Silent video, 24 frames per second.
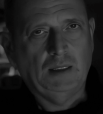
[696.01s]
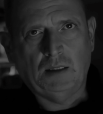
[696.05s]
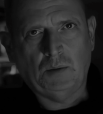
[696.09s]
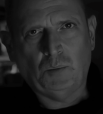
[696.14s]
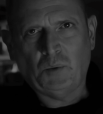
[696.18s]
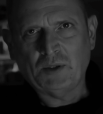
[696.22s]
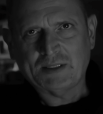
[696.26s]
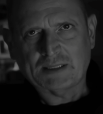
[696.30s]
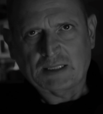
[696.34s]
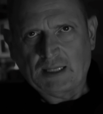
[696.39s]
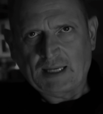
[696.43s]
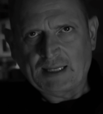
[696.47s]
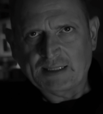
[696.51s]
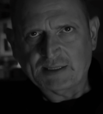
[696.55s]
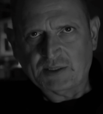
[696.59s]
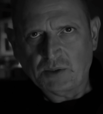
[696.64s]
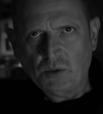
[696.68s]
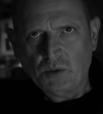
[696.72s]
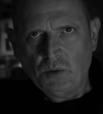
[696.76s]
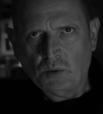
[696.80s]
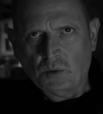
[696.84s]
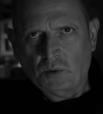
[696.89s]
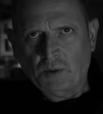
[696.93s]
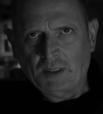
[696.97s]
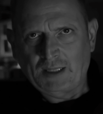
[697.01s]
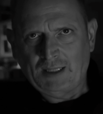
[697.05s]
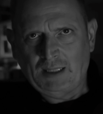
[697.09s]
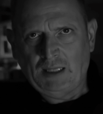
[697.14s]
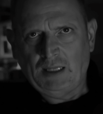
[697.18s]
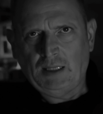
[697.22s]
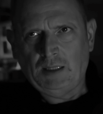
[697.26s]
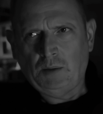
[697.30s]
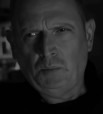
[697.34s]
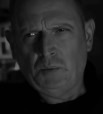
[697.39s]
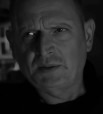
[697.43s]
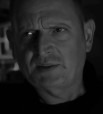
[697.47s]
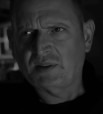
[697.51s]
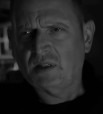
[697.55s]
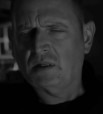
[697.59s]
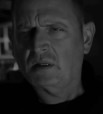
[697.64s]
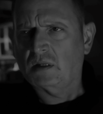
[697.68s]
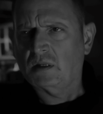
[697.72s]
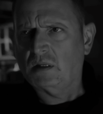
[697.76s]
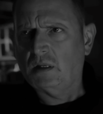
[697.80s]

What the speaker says: And what could I do? It was a